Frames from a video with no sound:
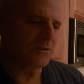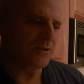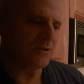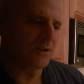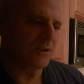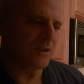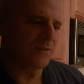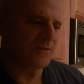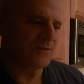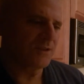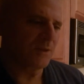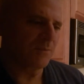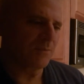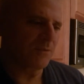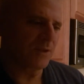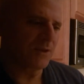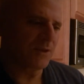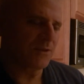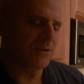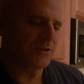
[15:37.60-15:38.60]
give
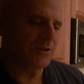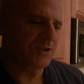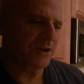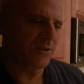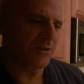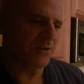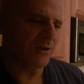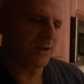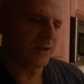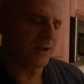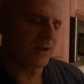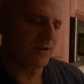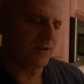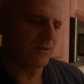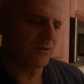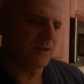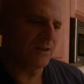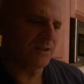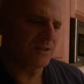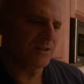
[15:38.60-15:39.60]
something to charity. I
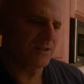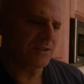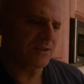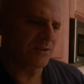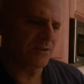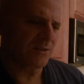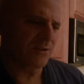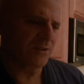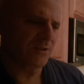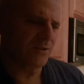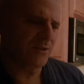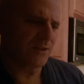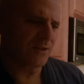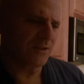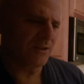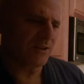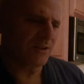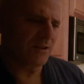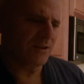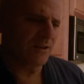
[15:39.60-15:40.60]
don't necessarily
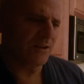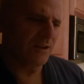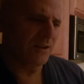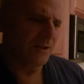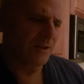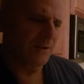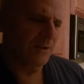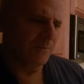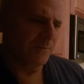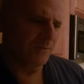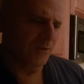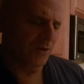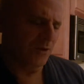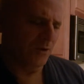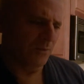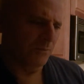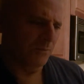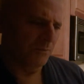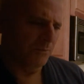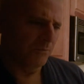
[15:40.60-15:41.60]
think that, you
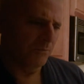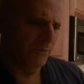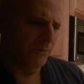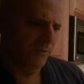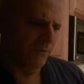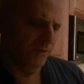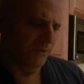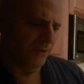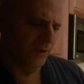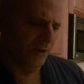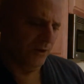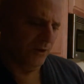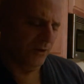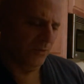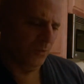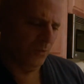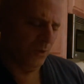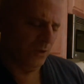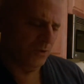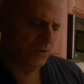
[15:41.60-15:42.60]
know, the
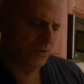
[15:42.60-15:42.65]
Goodwill